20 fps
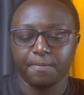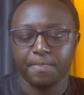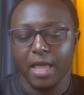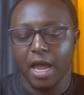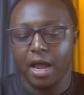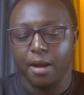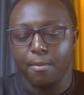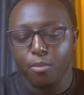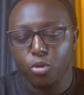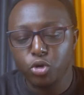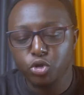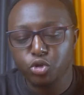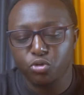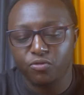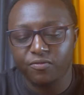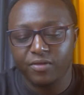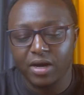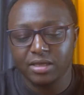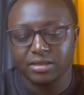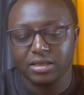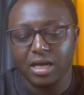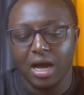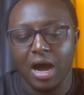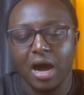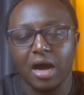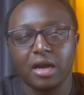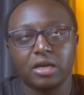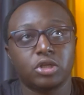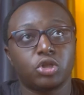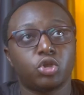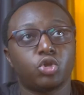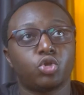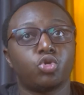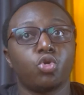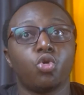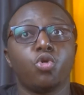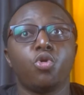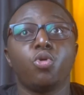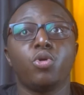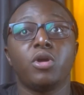And most of us are
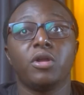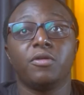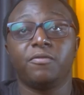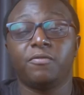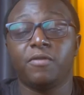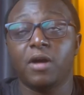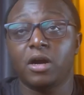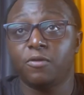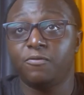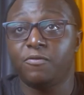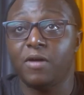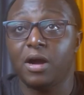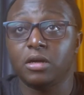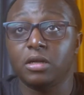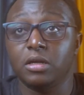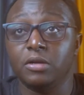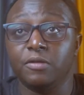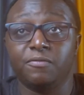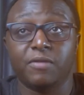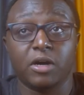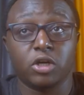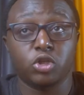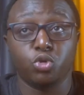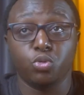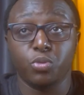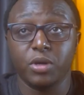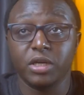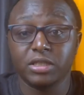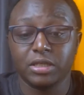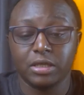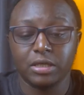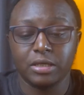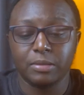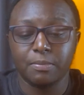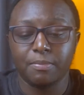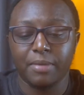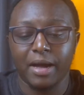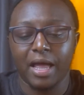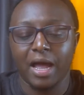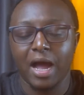so
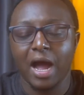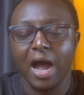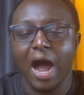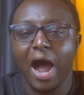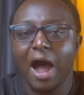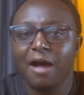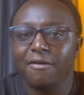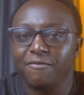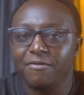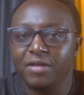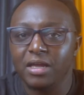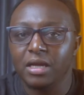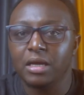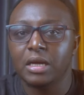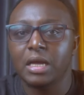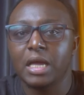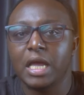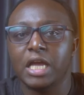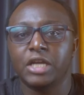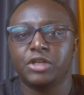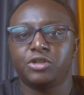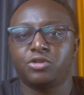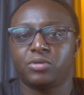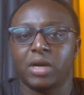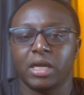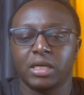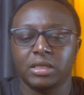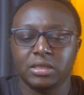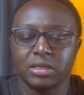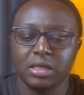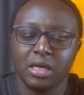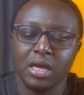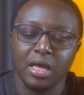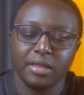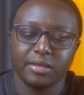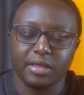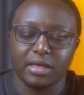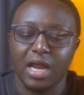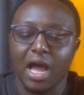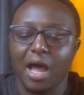infatuated by having it right
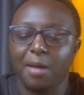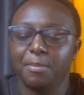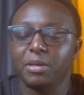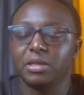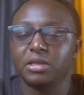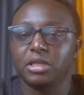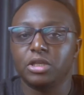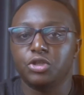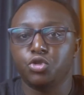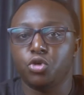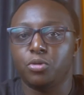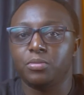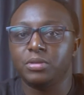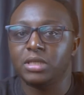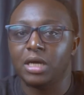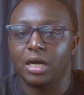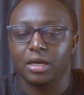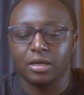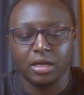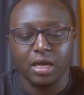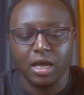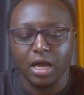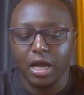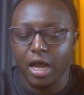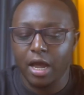than having the job done.